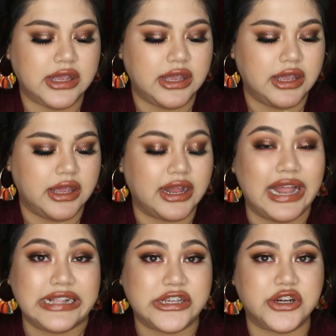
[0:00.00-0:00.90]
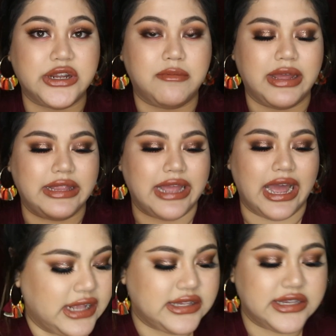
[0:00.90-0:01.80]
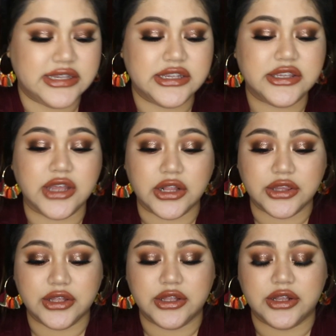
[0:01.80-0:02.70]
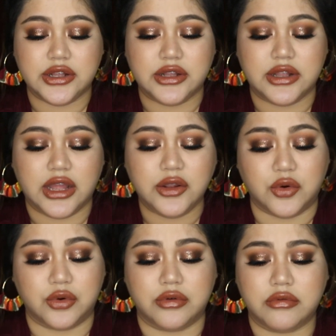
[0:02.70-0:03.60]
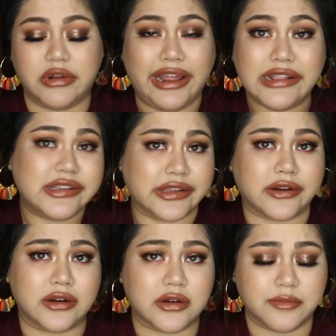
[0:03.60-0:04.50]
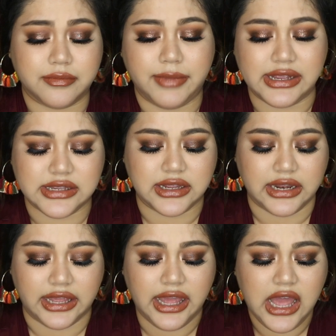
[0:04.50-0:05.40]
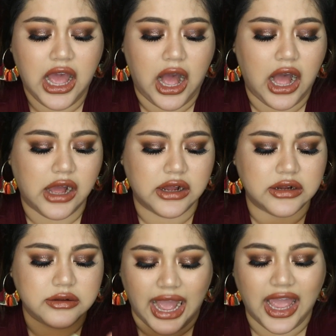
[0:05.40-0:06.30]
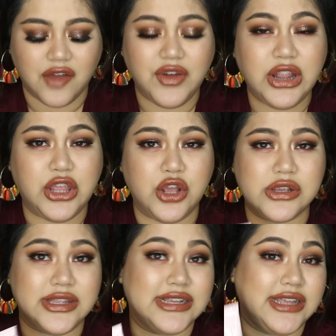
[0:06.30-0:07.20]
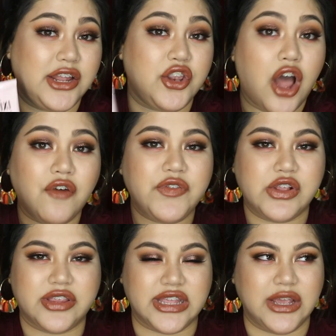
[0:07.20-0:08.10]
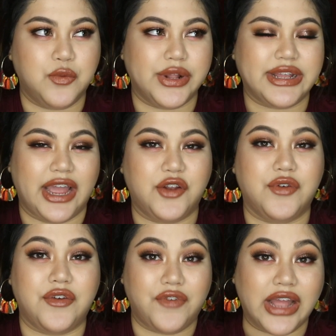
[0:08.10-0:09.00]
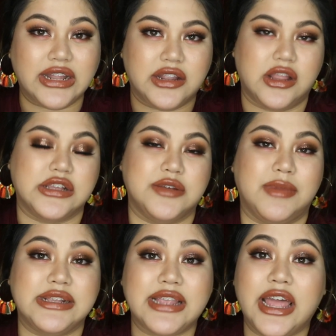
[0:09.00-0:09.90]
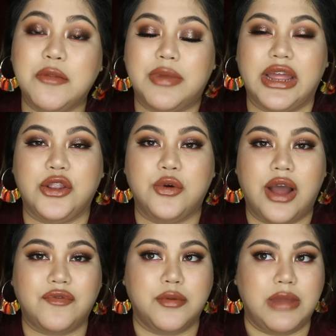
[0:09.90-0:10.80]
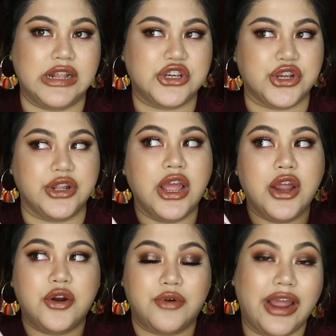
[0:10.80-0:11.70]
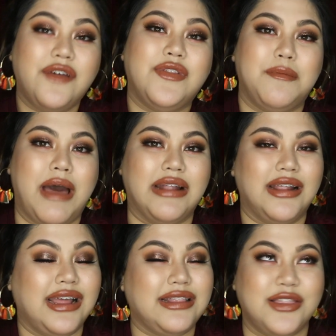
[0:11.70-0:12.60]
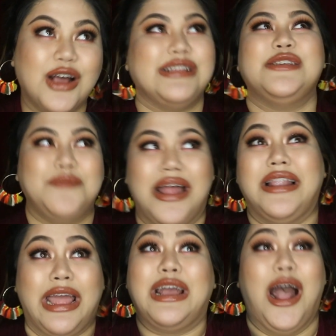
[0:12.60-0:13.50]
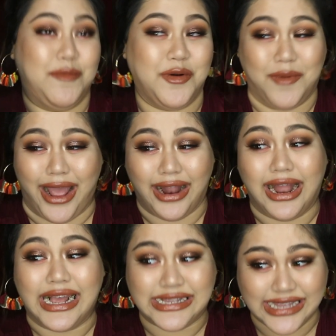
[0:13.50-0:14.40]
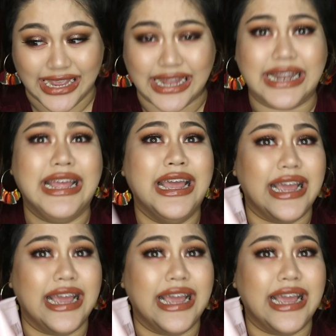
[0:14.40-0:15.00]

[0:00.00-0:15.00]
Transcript: The cleanser naman niya, it's just a subtle, cleanser, basically. I haven't used this enough to see what kind of effect it does on my skin, but I do have to mention right off the bat that it does smell like chamomile, as in